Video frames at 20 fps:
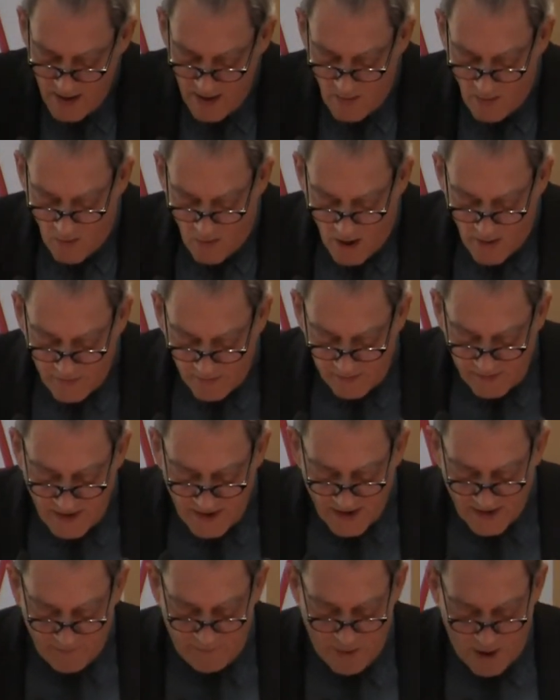All the
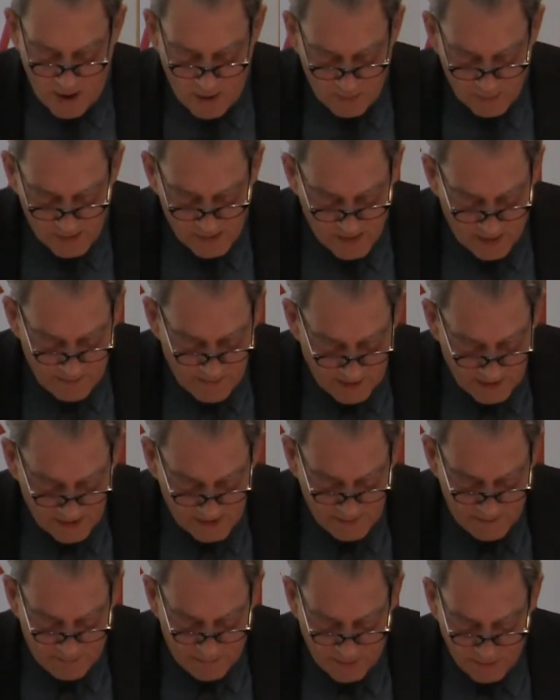leading
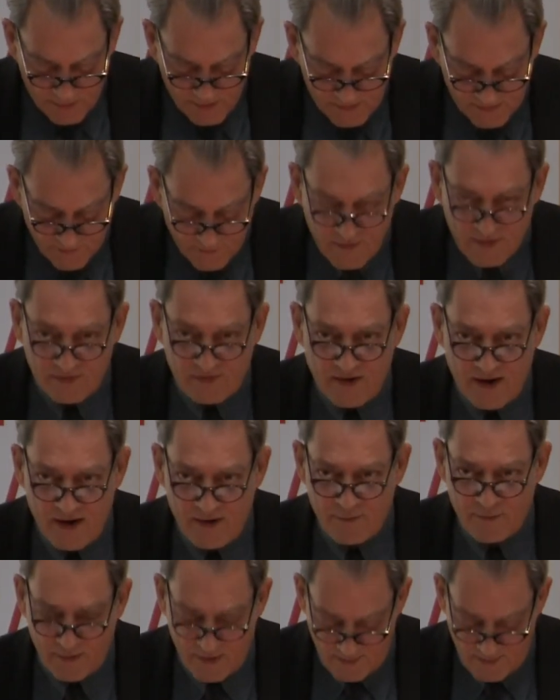American poets of the day were